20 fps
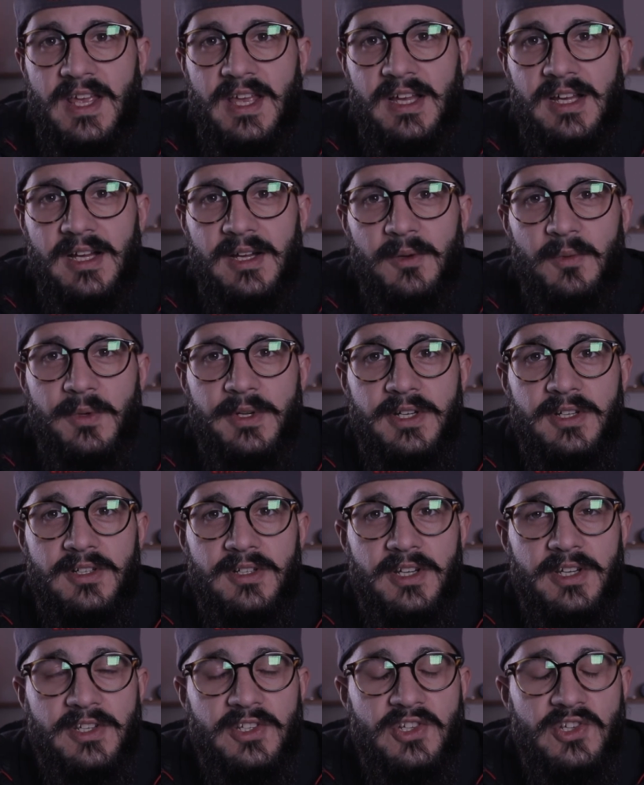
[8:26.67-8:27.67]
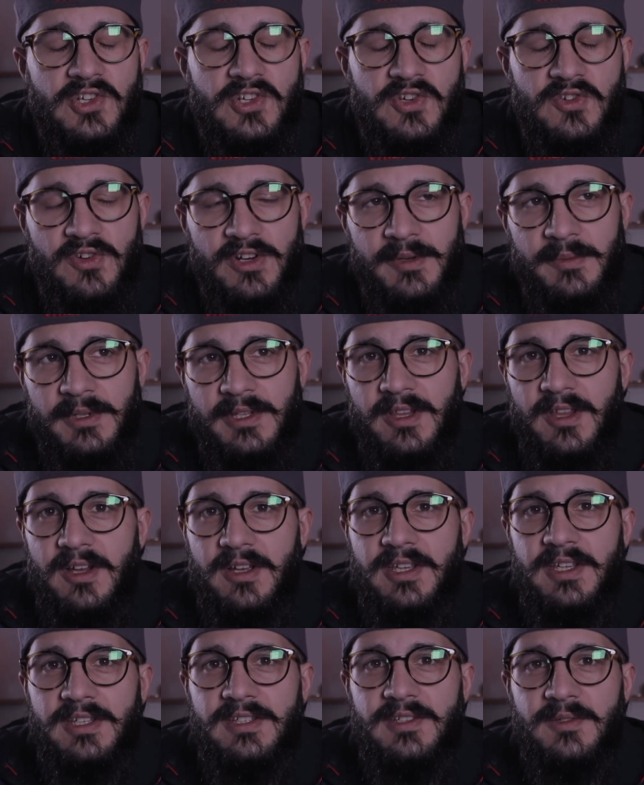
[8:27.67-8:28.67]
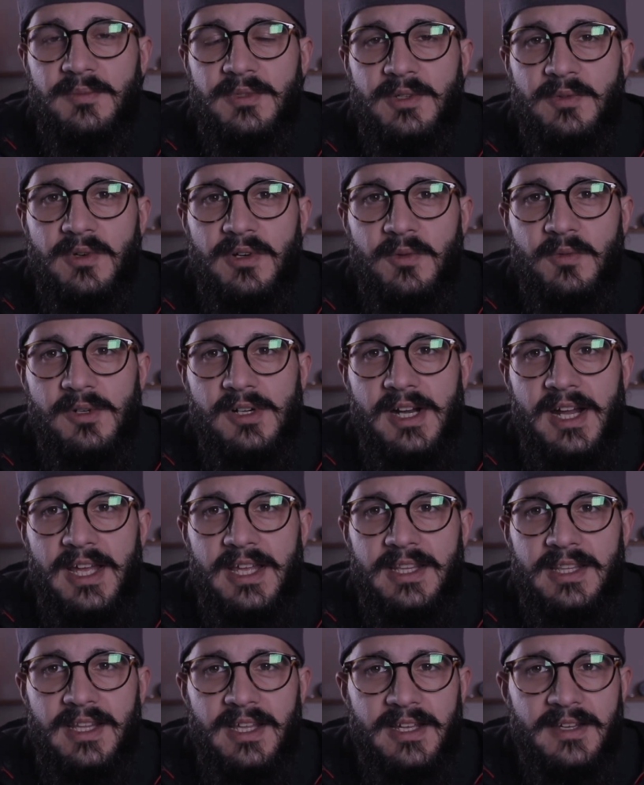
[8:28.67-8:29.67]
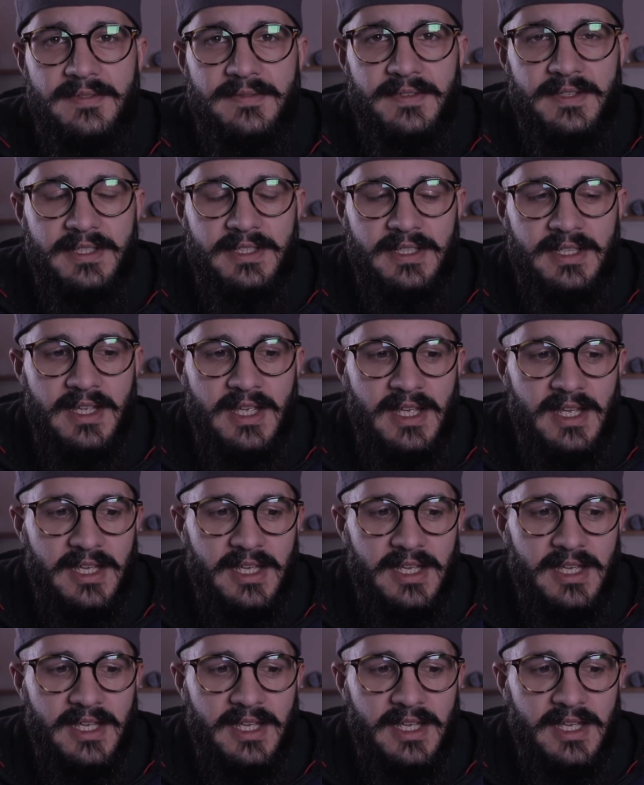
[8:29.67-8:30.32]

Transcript: Uh, we are extremely lucky to be where we're at in life and,